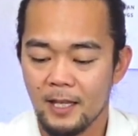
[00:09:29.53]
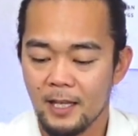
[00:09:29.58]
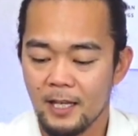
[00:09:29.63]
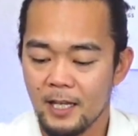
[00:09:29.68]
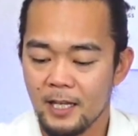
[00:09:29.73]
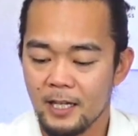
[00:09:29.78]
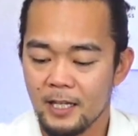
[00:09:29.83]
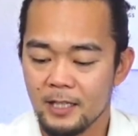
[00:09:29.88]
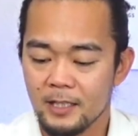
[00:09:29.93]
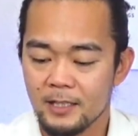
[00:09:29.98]

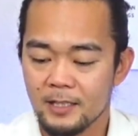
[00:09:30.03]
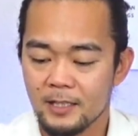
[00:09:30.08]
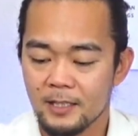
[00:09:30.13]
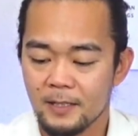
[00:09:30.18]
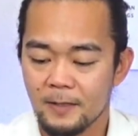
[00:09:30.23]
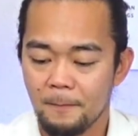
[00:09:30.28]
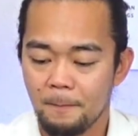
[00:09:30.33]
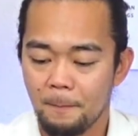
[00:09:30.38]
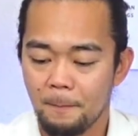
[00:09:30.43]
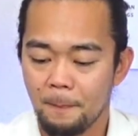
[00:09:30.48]
8,
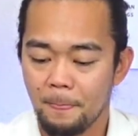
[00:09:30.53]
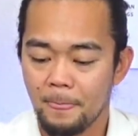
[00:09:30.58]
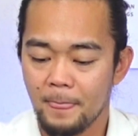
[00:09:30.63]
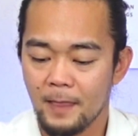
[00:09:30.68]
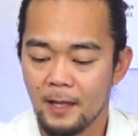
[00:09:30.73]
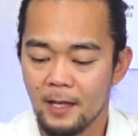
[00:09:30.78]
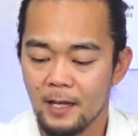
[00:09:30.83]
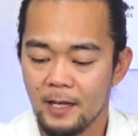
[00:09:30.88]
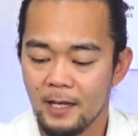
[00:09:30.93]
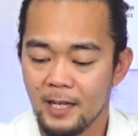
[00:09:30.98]

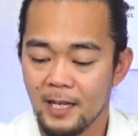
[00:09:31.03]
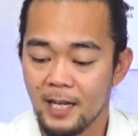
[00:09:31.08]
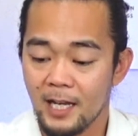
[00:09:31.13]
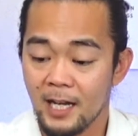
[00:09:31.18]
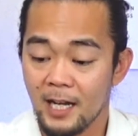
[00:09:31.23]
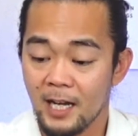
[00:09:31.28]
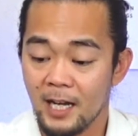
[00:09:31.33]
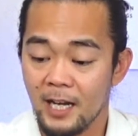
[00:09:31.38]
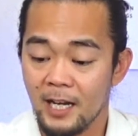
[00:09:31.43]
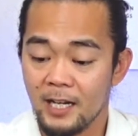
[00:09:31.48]

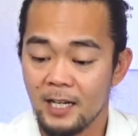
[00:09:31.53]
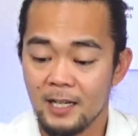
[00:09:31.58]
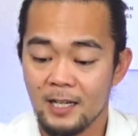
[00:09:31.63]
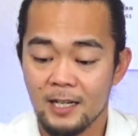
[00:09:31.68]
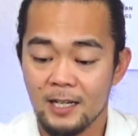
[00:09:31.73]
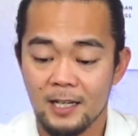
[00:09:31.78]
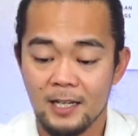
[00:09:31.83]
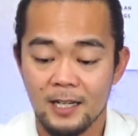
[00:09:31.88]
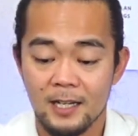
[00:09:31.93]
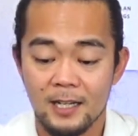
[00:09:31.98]
9,
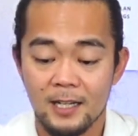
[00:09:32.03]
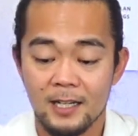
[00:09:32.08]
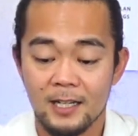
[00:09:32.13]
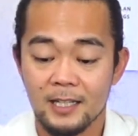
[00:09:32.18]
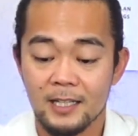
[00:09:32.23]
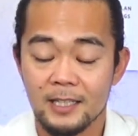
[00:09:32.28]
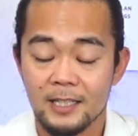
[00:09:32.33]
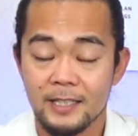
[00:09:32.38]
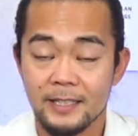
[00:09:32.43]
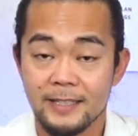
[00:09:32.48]

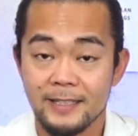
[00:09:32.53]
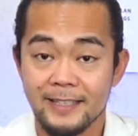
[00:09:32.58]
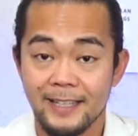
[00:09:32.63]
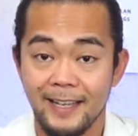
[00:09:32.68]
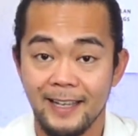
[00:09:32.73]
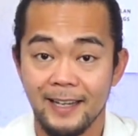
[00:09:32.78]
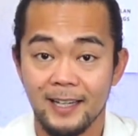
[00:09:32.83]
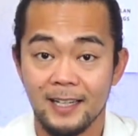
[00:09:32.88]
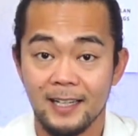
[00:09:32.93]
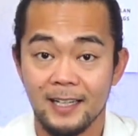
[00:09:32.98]

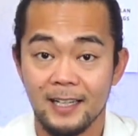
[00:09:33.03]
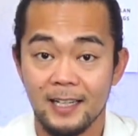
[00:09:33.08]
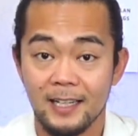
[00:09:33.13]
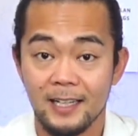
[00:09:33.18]
10.